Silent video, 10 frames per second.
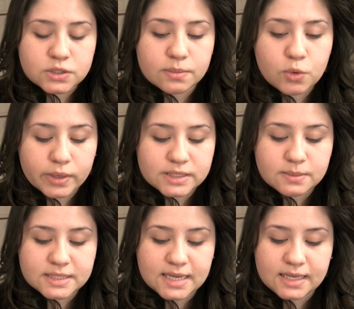So I'm going
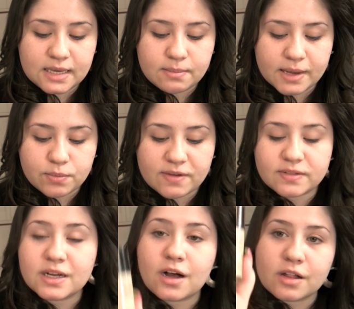to be taking my
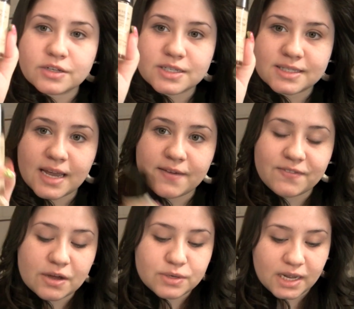Revlon Color Stay
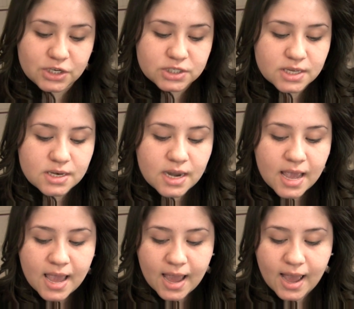foundation
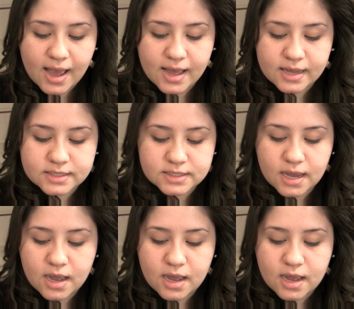and